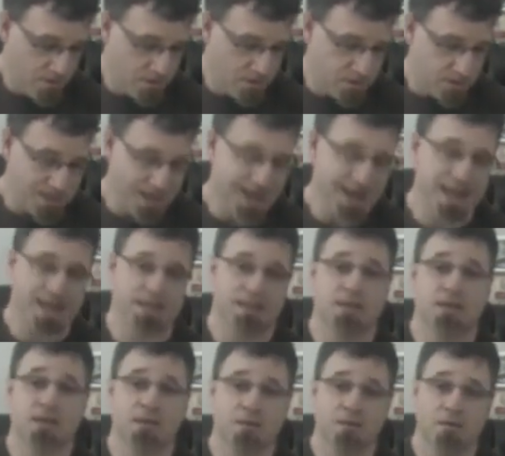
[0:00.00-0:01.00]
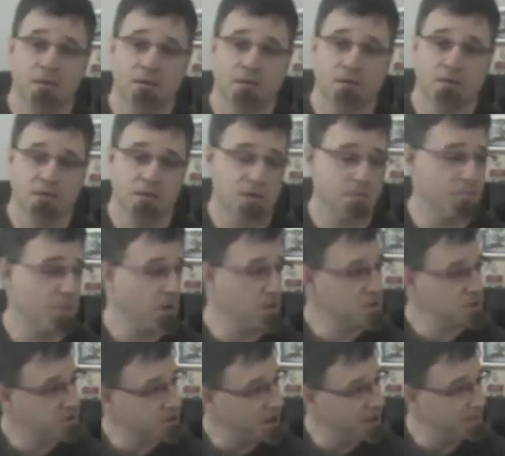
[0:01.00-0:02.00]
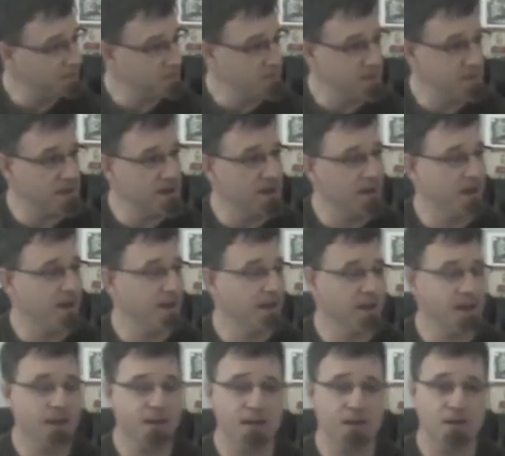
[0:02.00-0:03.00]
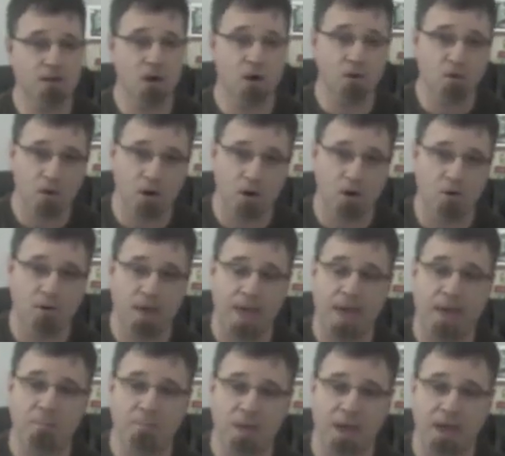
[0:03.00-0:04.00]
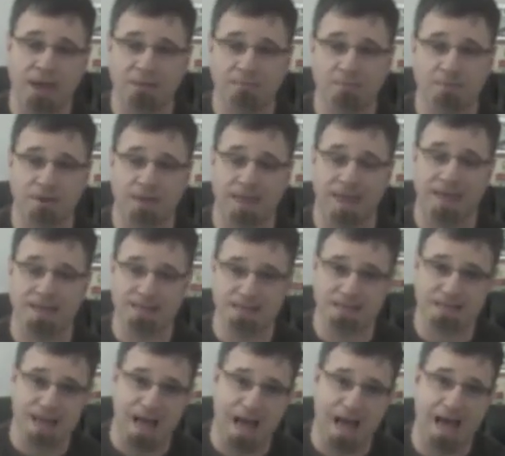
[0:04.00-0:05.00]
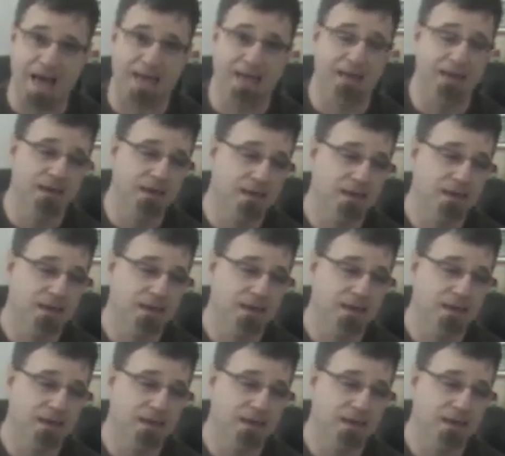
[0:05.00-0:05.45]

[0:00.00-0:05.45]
Zenit just posted up the Indiegogo campaign for Kensei,